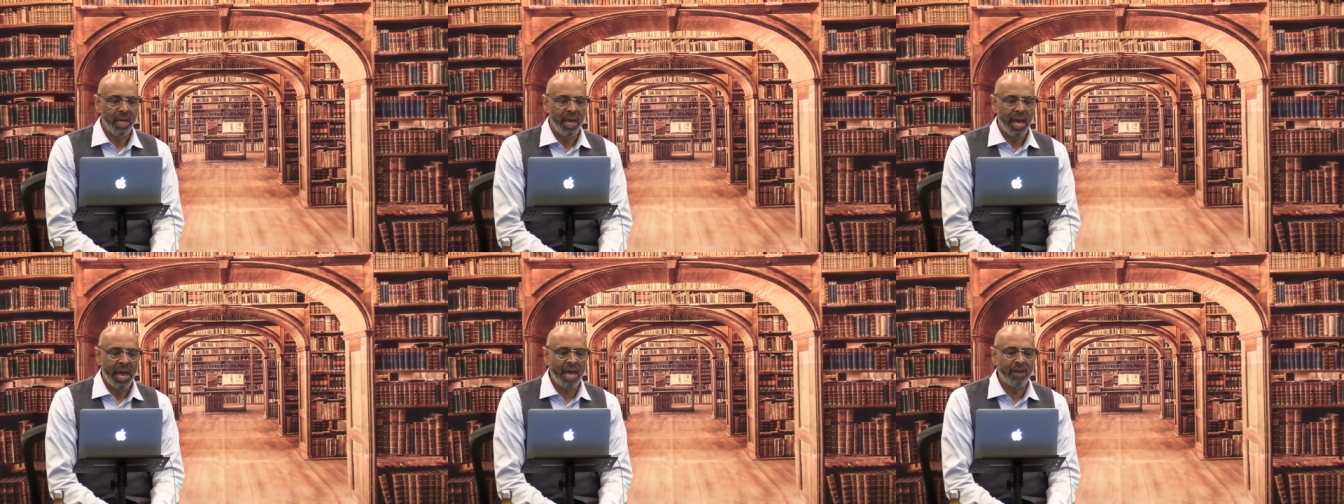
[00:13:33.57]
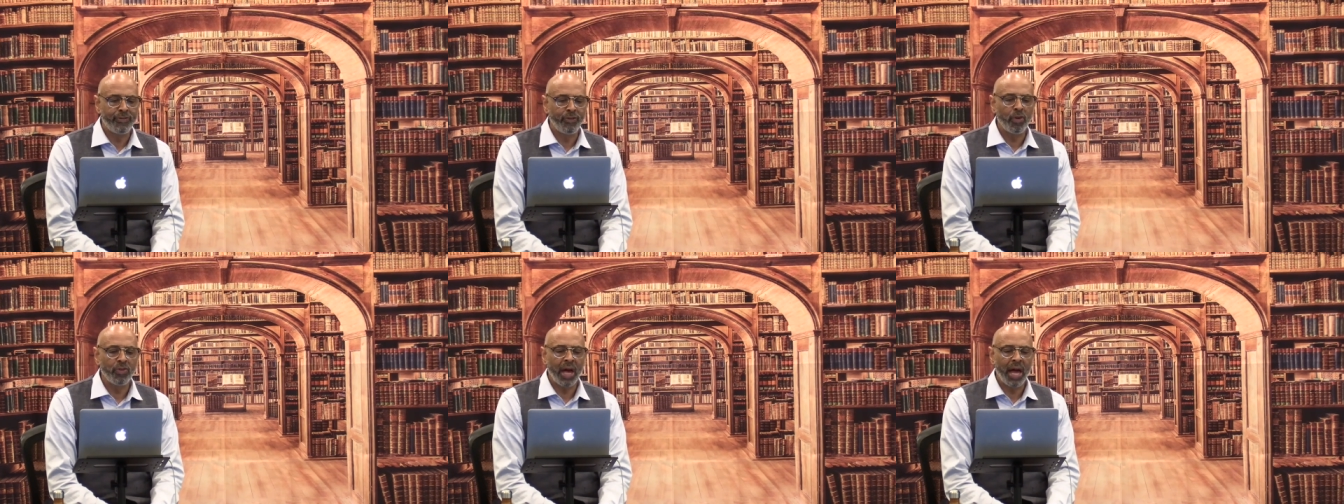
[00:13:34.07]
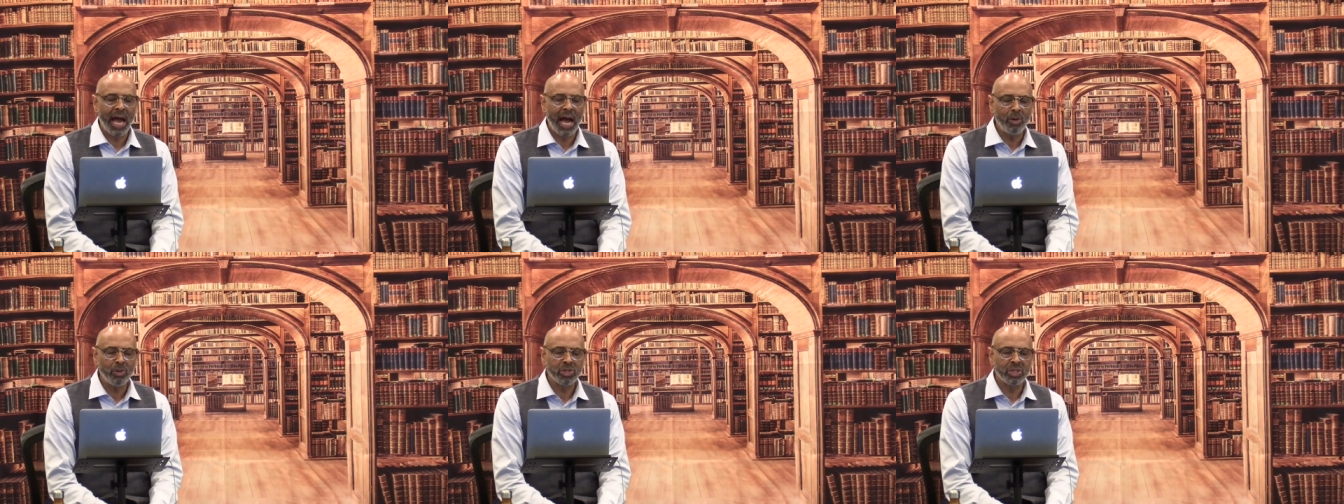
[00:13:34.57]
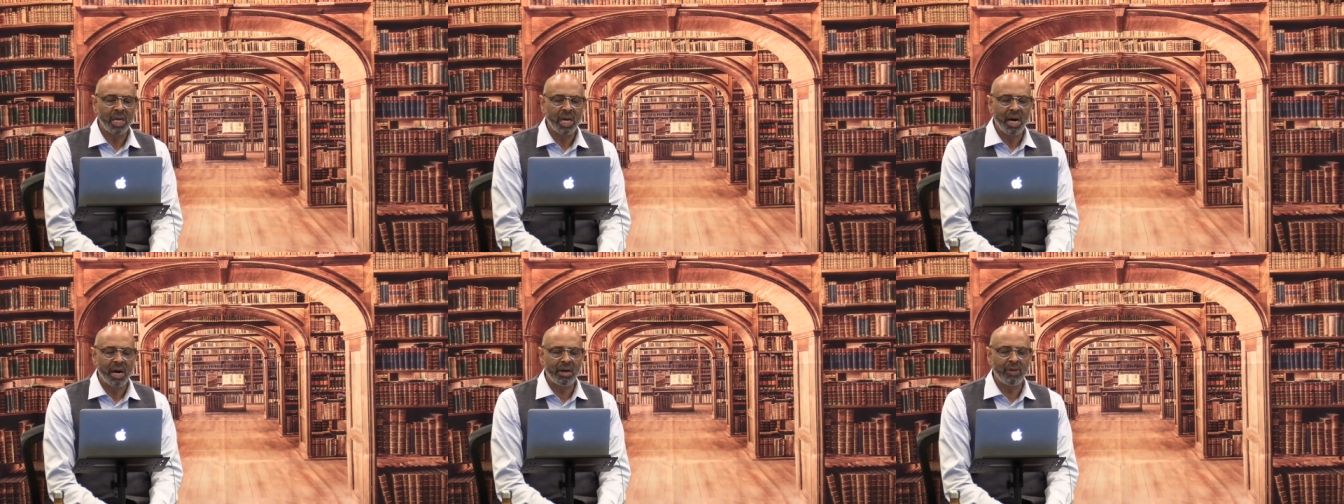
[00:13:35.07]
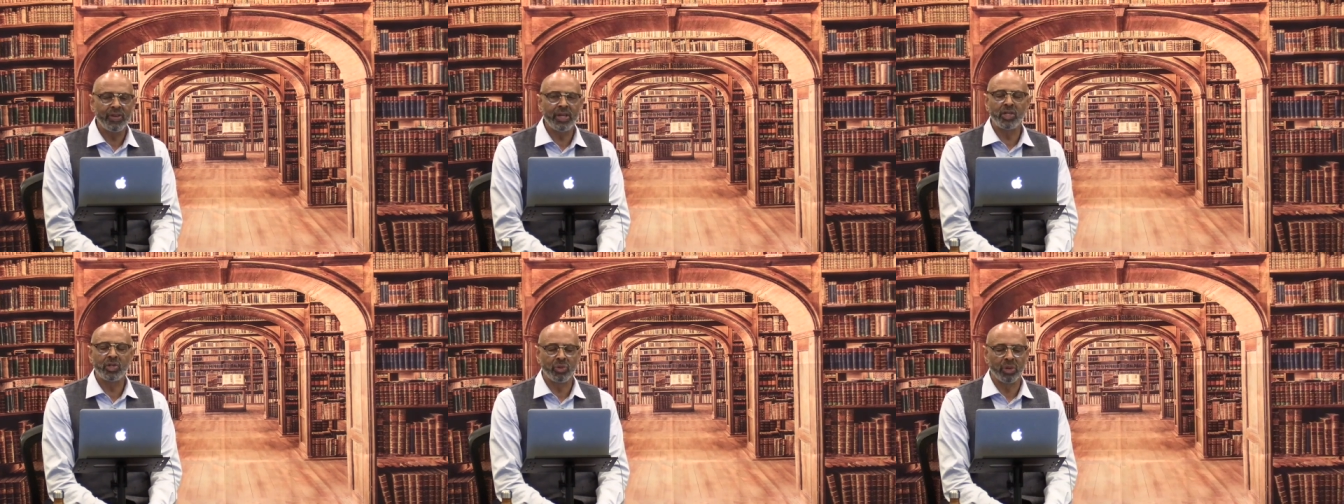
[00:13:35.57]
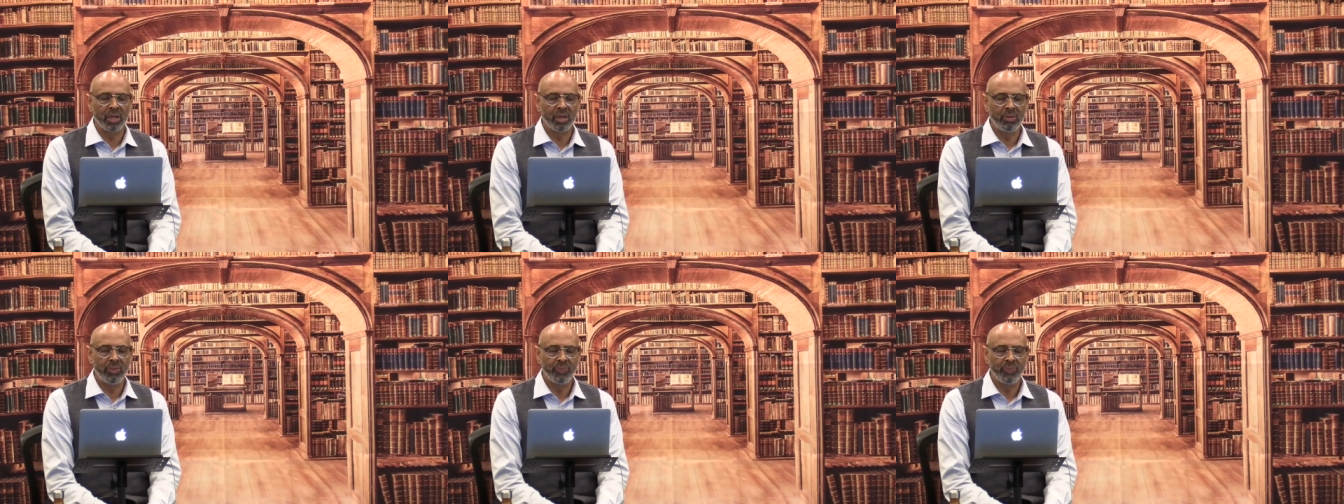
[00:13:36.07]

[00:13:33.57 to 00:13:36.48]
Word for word: And for the house of Israel,